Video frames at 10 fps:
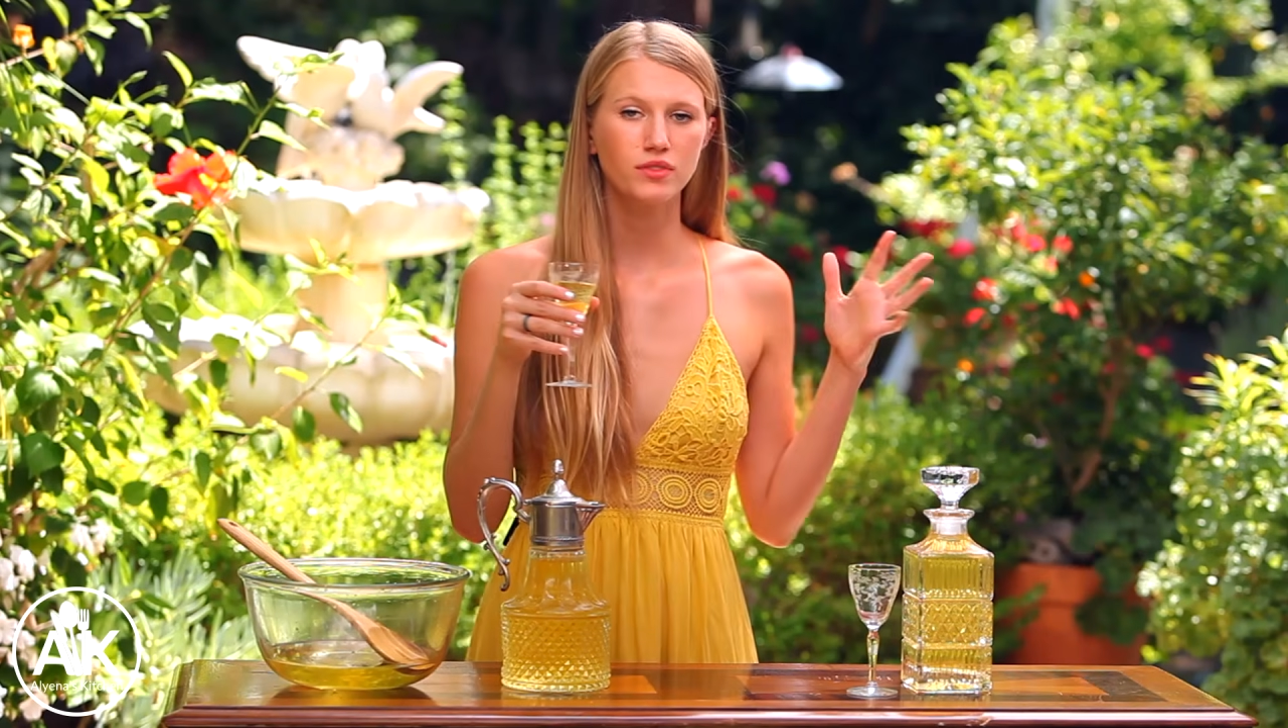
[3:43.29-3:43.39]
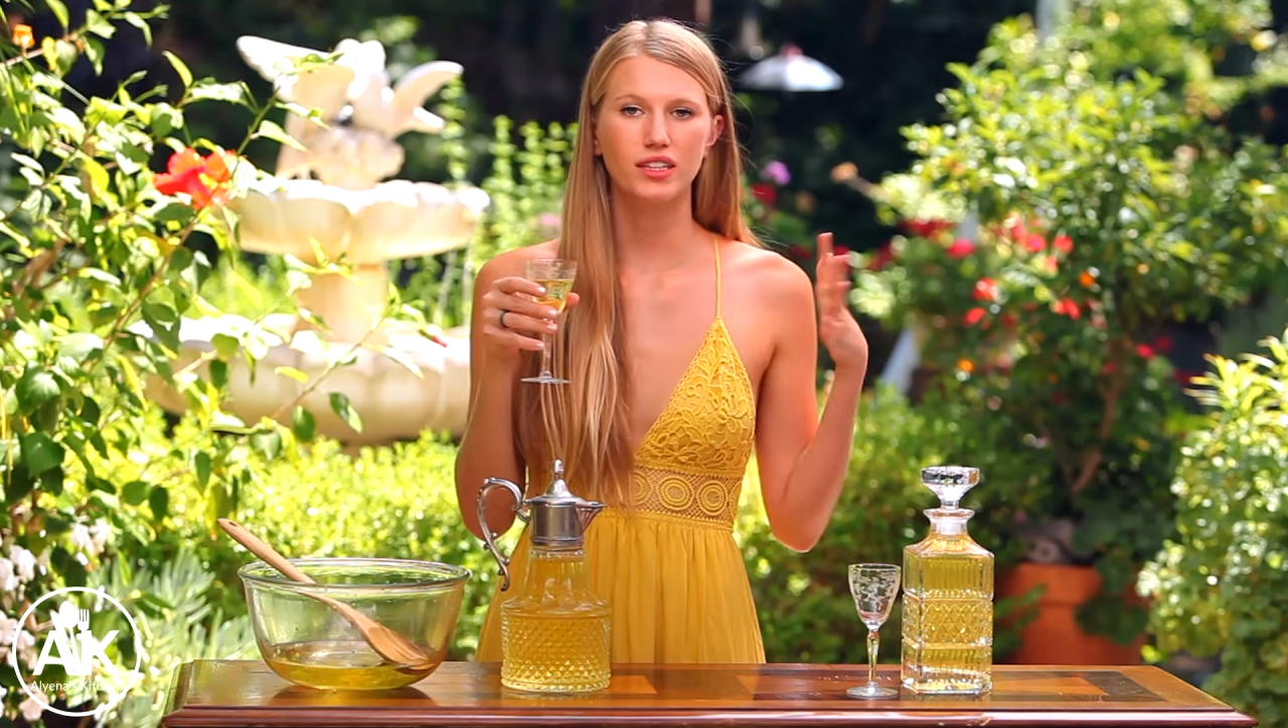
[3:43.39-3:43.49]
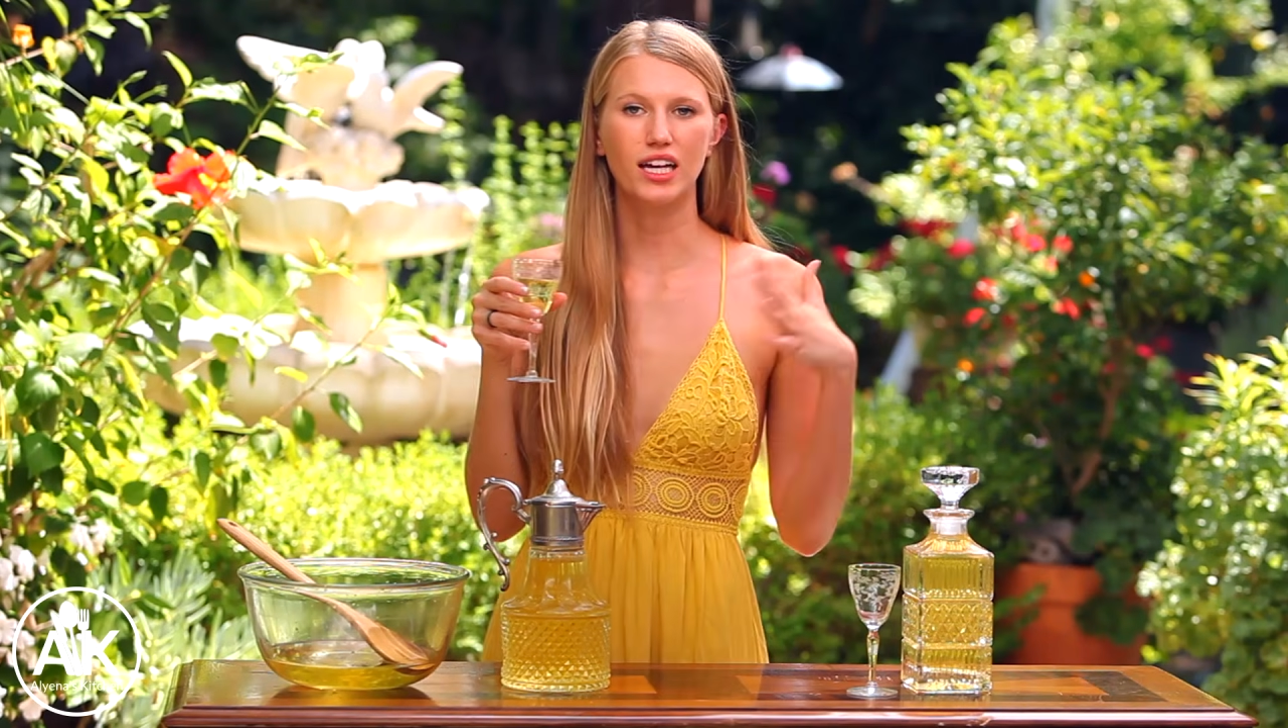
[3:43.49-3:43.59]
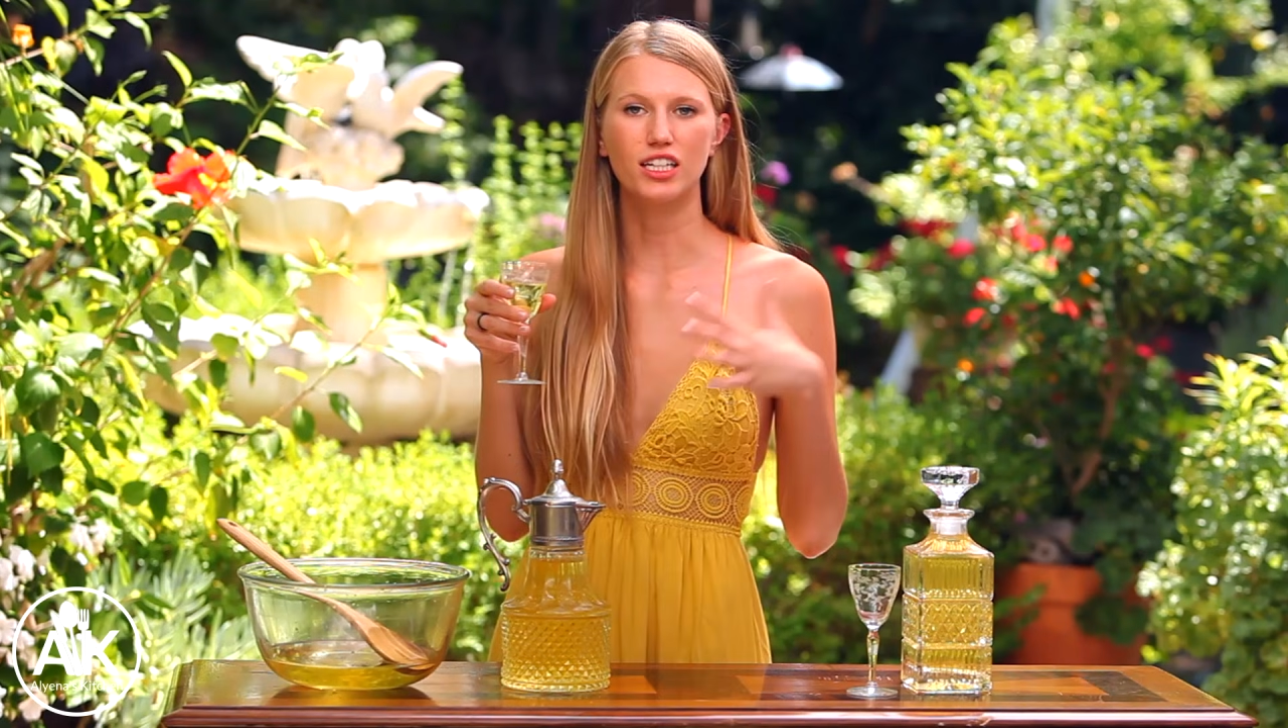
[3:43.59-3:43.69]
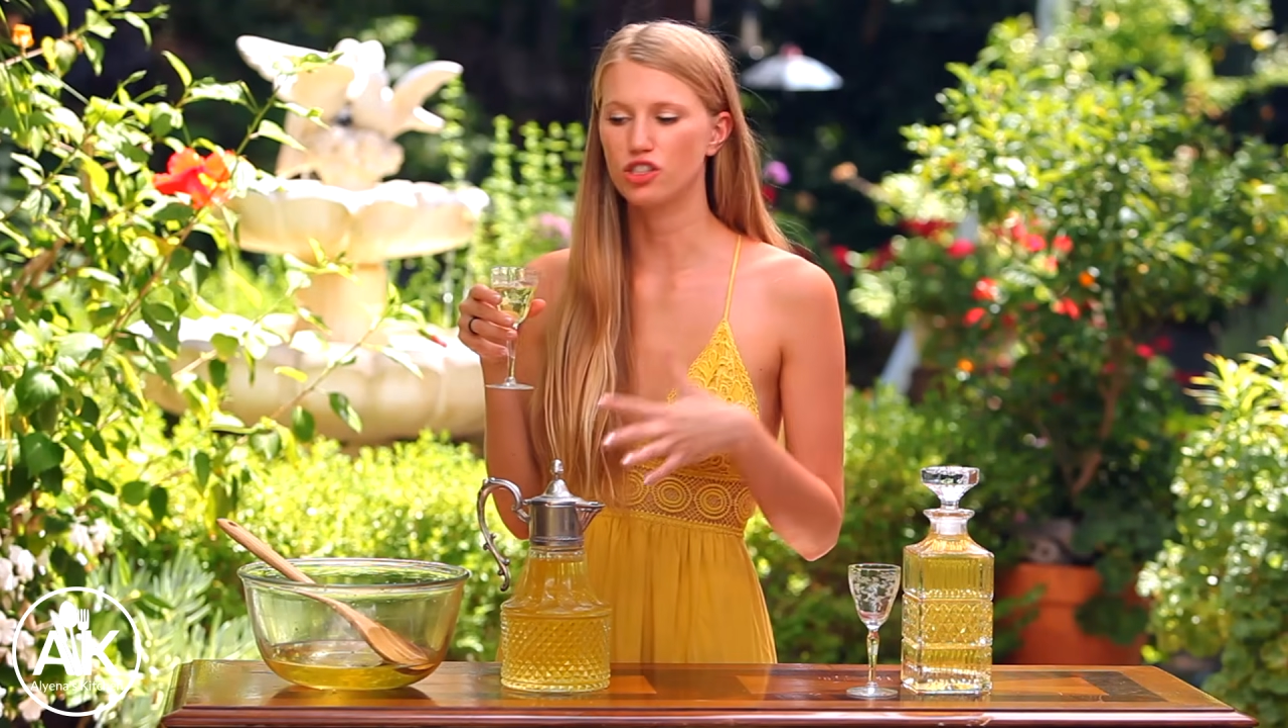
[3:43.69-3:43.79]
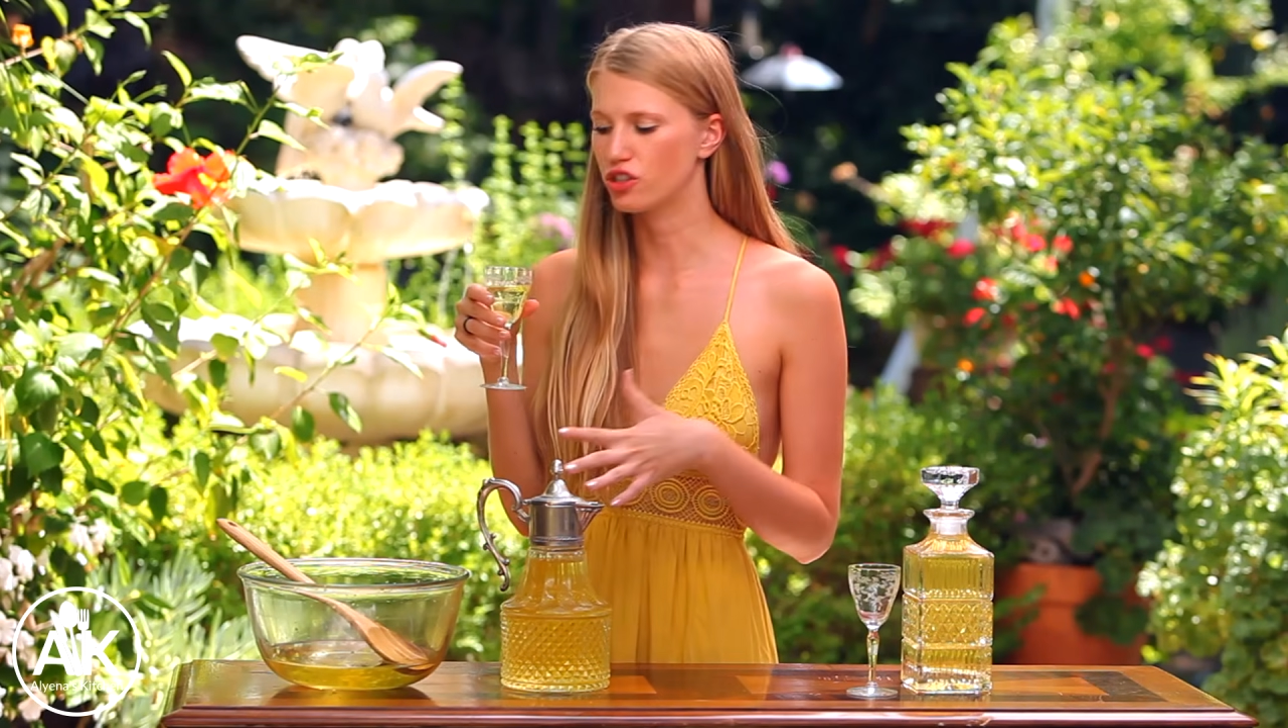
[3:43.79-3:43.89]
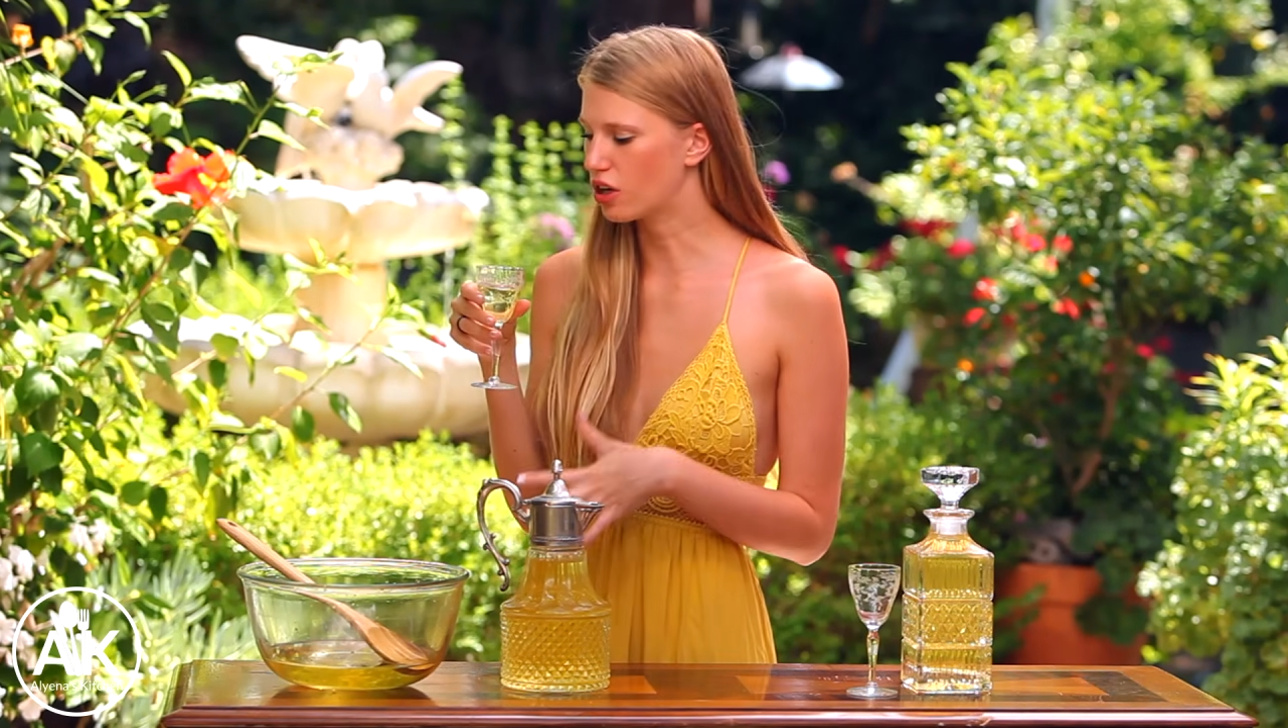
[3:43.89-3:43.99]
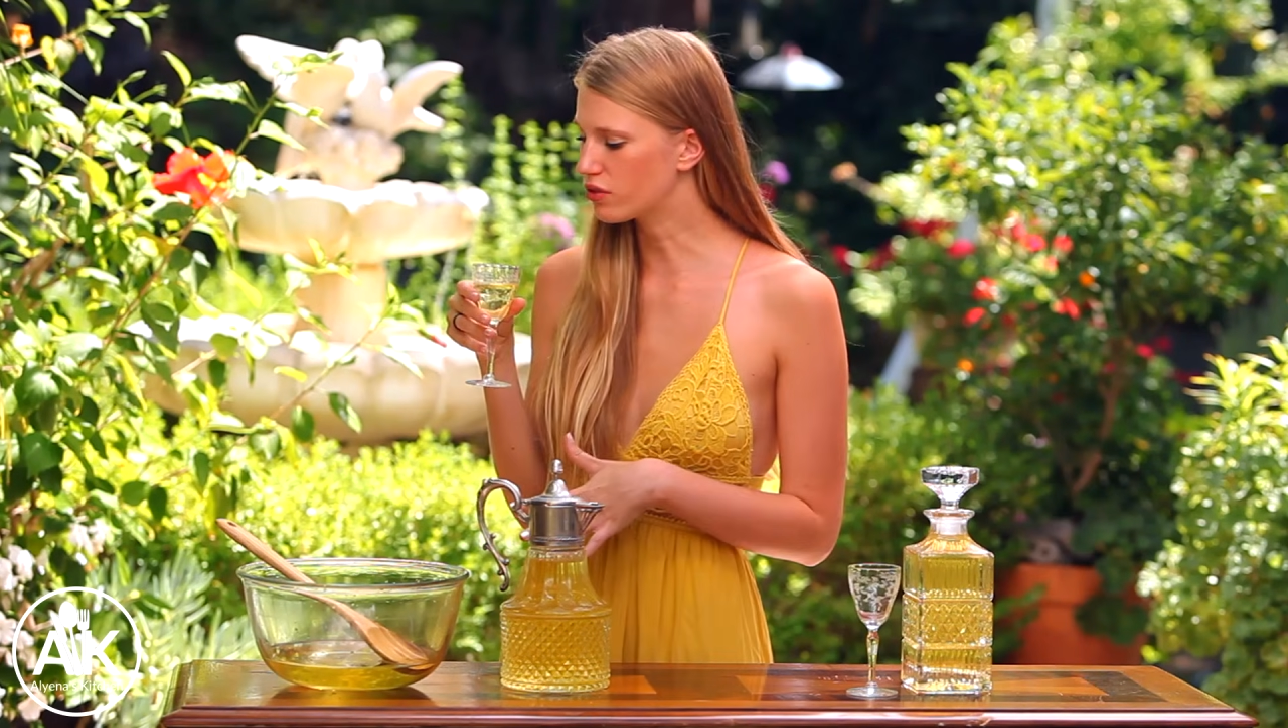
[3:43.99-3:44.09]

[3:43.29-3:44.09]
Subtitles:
That is so